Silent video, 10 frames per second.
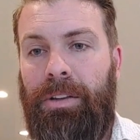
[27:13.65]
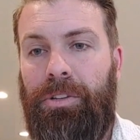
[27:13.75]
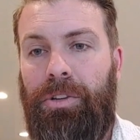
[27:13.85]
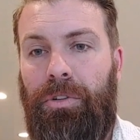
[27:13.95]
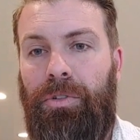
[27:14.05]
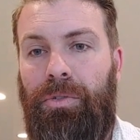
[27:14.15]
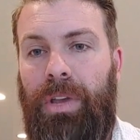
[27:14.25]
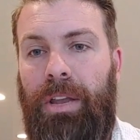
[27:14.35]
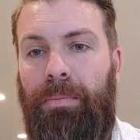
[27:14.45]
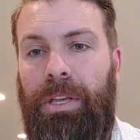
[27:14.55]
Does your crew
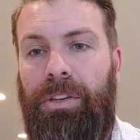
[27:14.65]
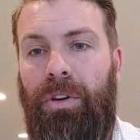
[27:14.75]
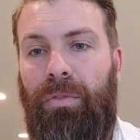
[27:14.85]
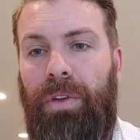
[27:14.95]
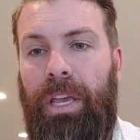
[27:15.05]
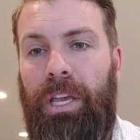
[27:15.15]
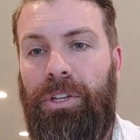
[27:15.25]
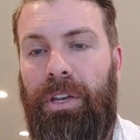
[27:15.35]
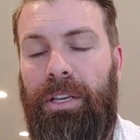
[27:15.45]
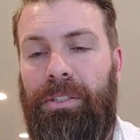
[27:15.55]
get PTO
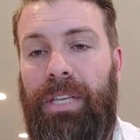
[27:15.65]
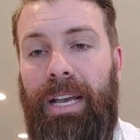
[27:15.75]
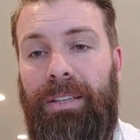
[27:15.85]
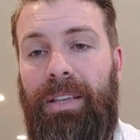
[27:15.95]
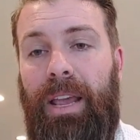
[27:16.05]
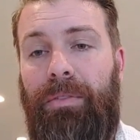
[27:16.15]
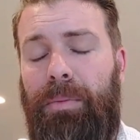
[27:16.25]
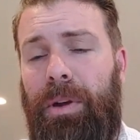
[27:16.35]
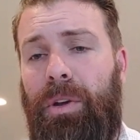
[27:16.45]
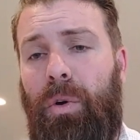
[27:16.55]
vacation days? Yes,
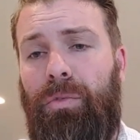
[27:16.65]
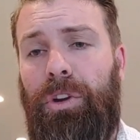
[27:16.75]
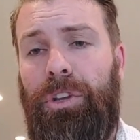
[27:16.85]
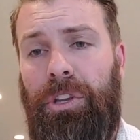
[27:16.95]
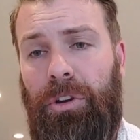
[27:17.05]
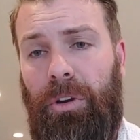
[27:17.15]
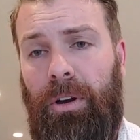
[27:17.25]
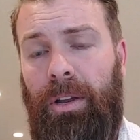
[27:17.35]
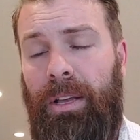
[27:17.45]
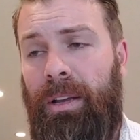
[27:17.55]
everybody over a
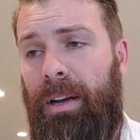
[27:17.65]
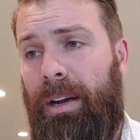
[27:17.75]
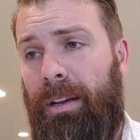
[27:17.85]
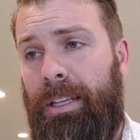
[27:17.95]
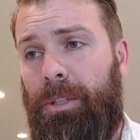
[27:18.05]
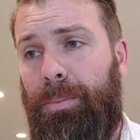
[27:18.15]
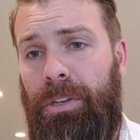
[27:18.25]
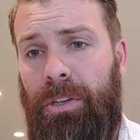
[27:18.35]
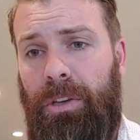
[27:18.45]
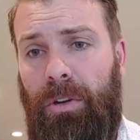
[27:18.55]
year uh, gets
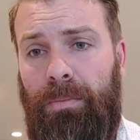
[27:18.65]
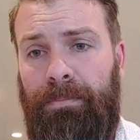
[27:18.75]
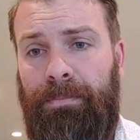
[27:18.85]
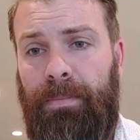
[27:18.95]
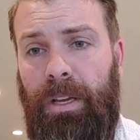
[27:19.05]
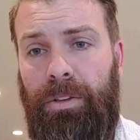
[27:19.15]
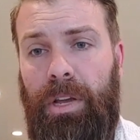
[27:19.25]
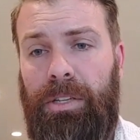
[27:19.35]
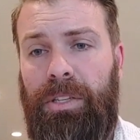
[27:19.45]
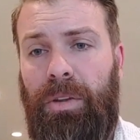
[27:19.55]
PTO. Uh,
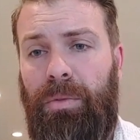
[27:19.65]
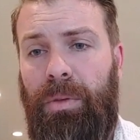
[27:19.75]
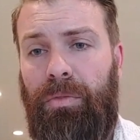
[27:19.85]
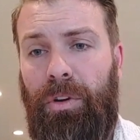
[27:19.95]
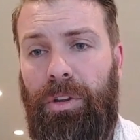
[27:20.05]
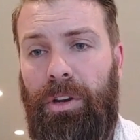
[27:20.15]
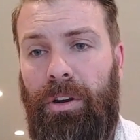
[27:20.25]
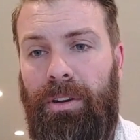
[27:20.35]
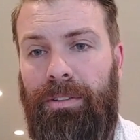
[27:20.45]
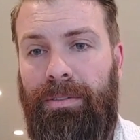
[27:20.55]
you got to stick with me for a
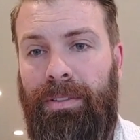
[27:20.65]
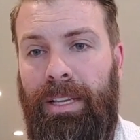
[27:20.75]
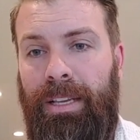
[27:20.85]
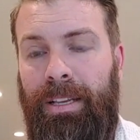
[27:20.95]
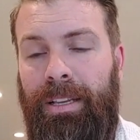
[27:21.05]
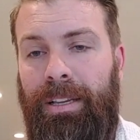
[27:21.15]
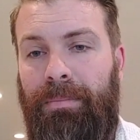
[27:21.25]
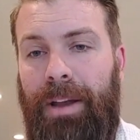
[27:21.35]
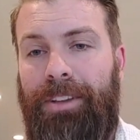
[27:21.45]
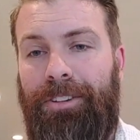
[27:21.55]
year.
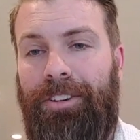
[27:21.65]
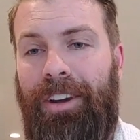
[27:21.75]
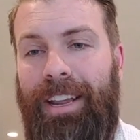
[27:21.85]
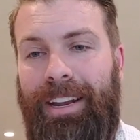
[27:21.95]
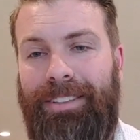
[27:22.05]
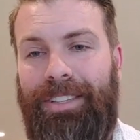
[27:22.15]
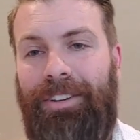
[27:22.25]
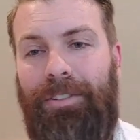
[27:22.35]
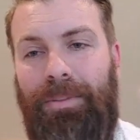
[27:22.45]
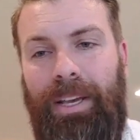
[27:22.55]
Michael Crane, how's it
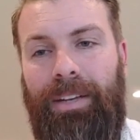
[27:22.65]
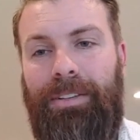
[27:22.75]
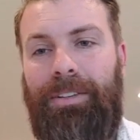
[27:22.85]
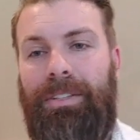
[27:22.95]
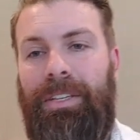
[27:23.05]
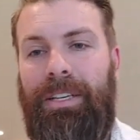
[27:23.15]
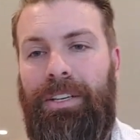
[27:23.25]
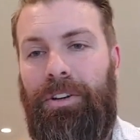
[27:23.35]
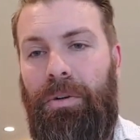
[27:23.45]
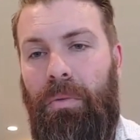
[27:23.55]
going, man? Good to see you.
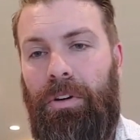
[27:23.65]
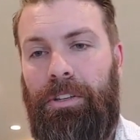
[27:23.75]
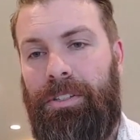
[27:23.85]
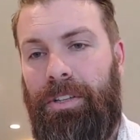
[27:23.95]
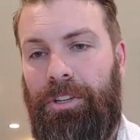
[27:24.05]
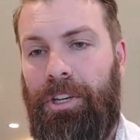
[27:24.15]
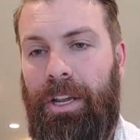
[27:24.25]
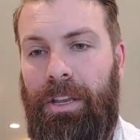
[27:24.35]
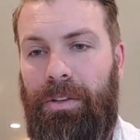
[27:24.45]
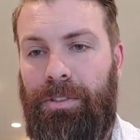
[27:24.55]
Good morning,
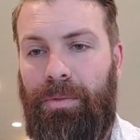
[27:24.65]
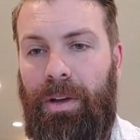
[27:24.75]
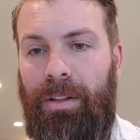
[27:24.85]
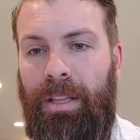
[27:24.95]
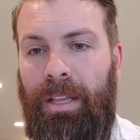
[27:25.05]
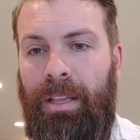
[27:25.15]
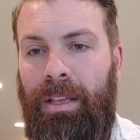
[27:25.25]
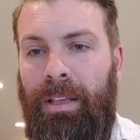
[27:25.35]
sunshine to you as well.